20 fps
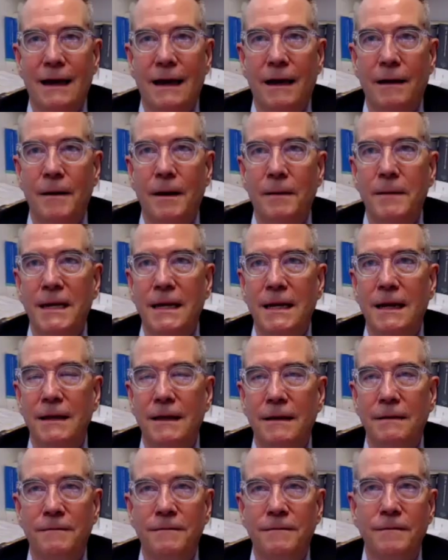I mean,
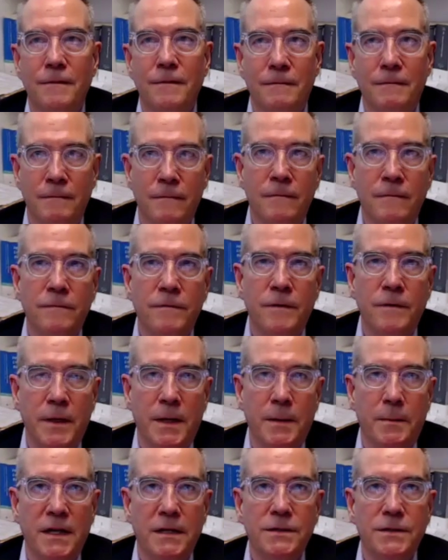from an
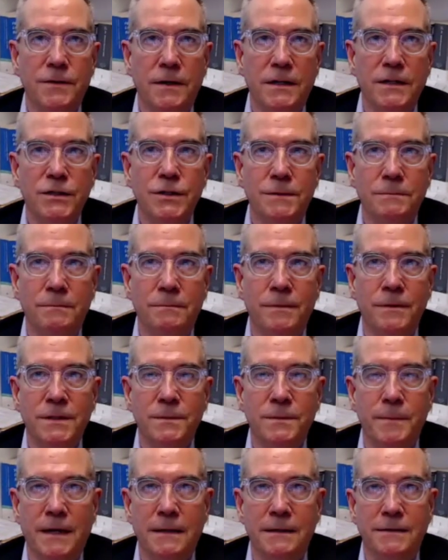administration
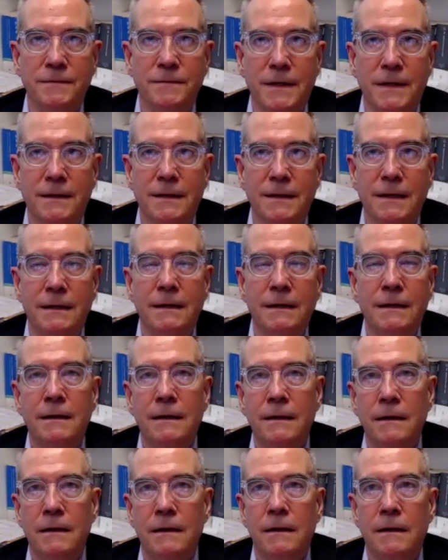perspective, I think
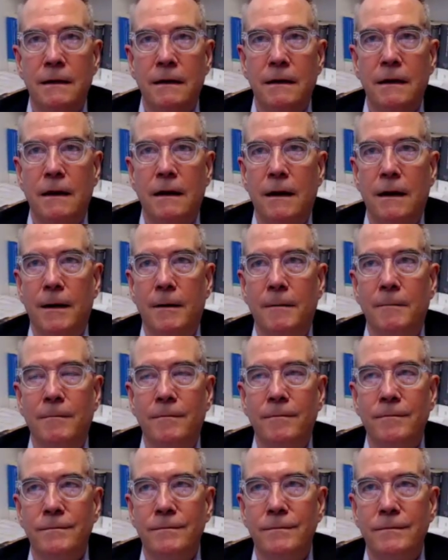
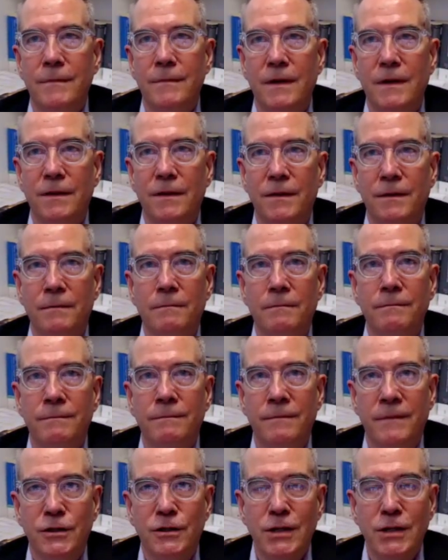the
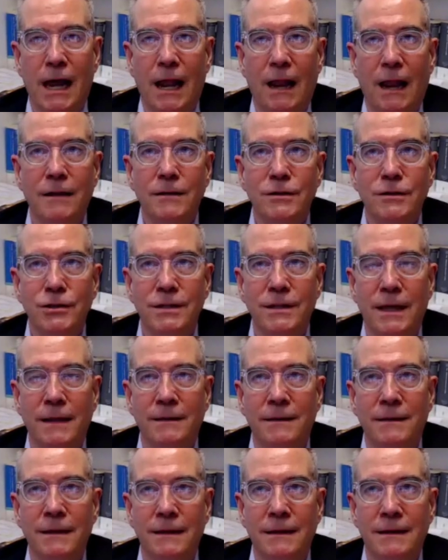challenge
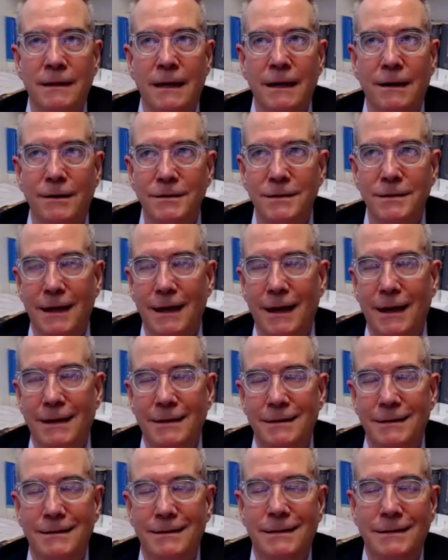that the CARES
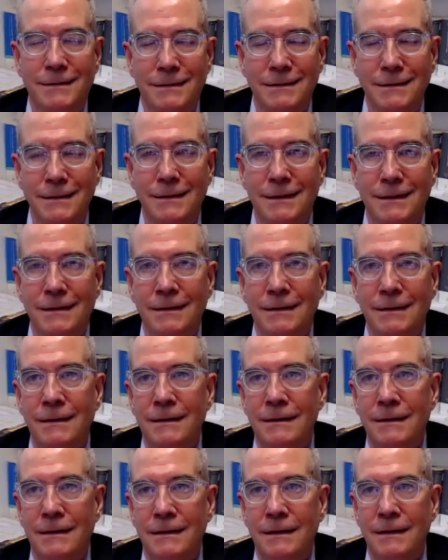Act
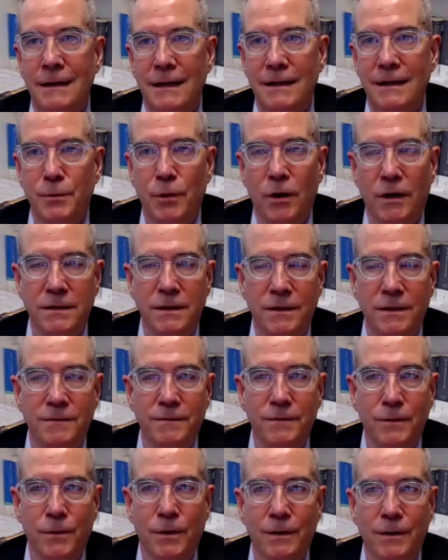has brought to the
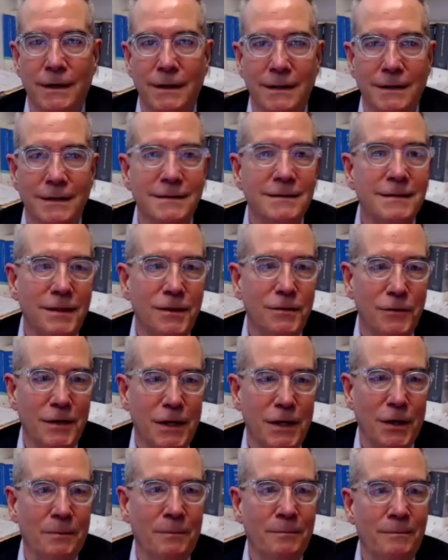fore is the
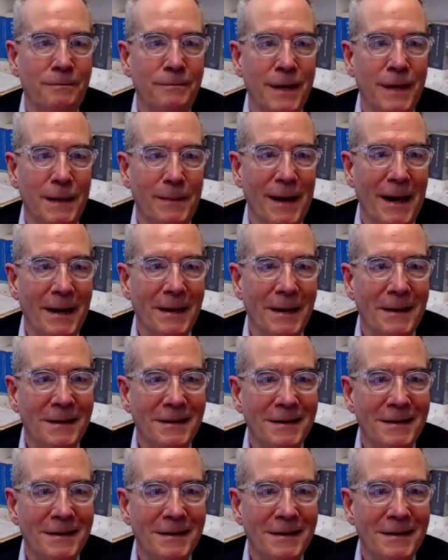3-year payback.